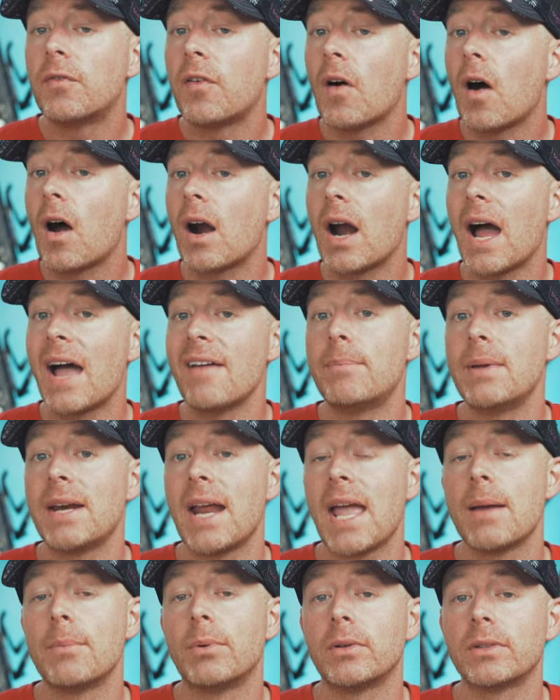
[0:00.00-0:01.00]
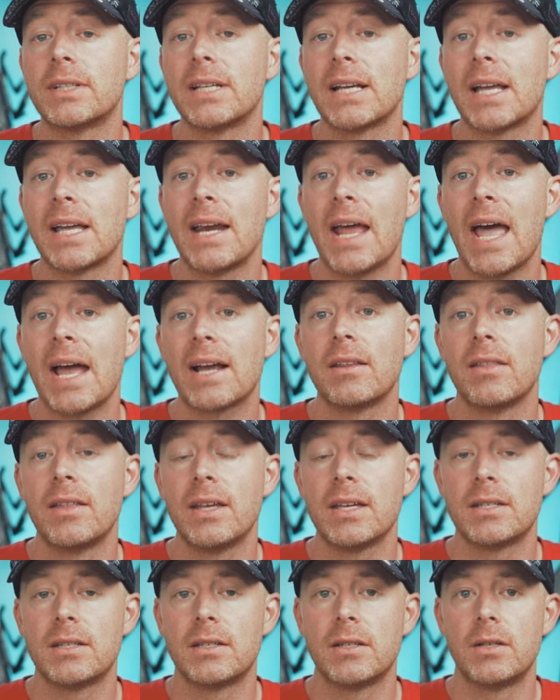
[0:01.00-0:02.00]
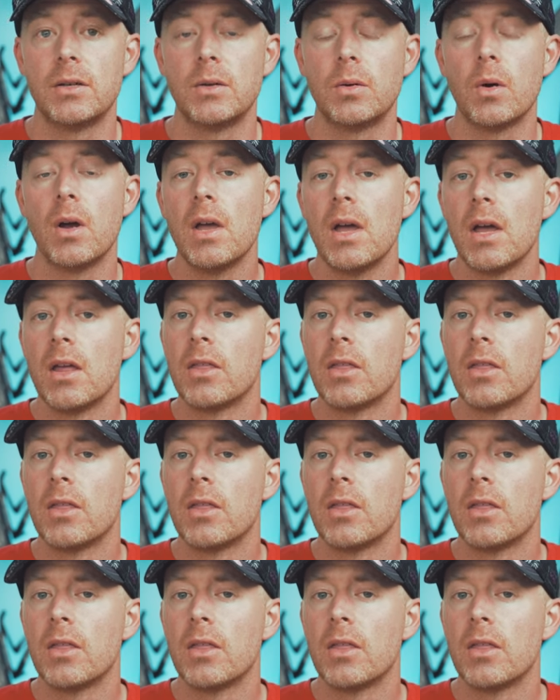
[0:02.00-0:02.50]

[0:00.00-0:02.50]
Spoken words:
far, I've been able to connect this to